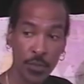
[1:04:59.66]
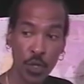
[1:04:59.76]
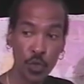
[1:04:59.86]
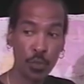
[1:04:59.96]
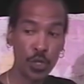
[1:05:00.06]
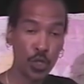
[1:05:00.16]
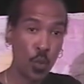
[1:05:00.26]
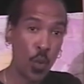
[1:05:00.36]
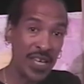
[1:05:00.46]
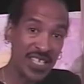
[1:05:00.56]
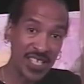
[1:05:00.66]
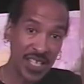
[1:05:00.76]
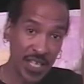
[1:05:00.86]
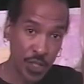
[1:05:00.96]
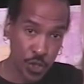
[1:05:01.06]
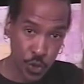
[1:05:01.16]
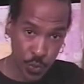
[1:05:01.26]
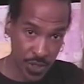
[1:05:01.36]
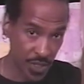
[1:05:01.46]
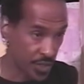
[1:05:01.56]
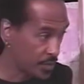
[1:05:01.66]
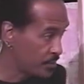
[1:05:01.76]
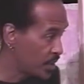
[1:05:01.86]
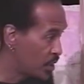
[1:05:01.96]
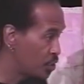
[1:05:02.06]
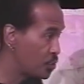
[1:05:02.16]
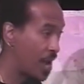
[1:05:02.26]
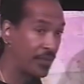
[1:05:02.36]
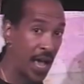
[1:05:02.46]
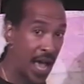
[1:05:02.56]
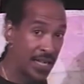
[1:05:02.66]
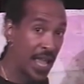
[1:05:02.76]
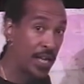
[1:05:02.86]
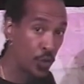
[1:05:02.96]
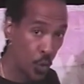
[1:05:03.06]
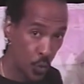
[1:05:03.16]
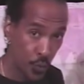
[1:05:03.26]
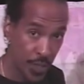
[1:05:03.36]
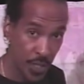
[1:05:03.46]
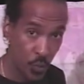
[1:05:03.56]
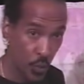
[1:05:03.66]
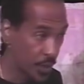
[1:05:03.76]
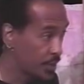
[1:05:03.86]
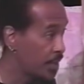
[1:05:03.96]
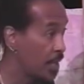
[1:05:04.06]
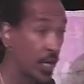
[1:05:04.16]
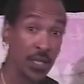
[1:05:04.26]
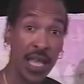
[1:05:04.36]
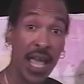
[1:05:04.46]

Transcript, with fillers: you put your waste in a sewer system, you have hot and cold running water. They